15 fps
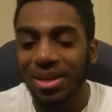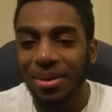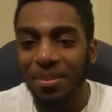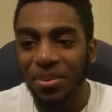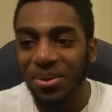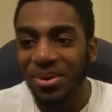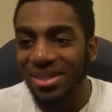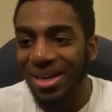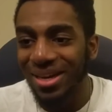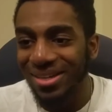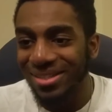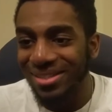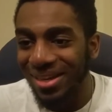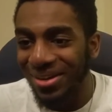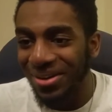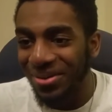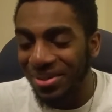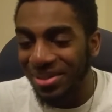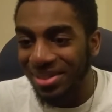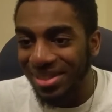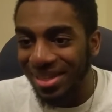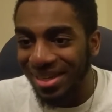That boy Donatello
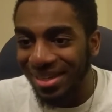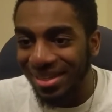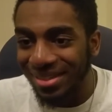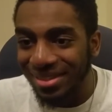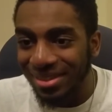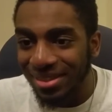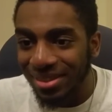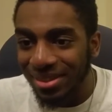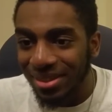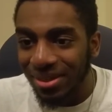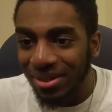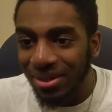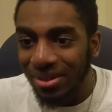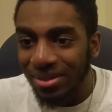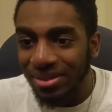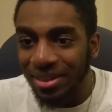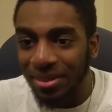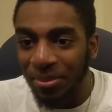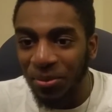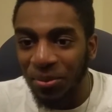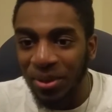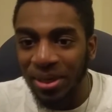in stands.
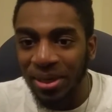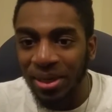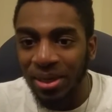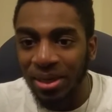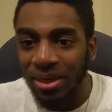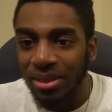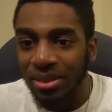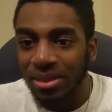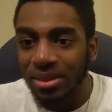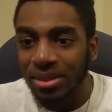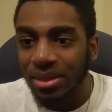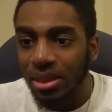Di Maria.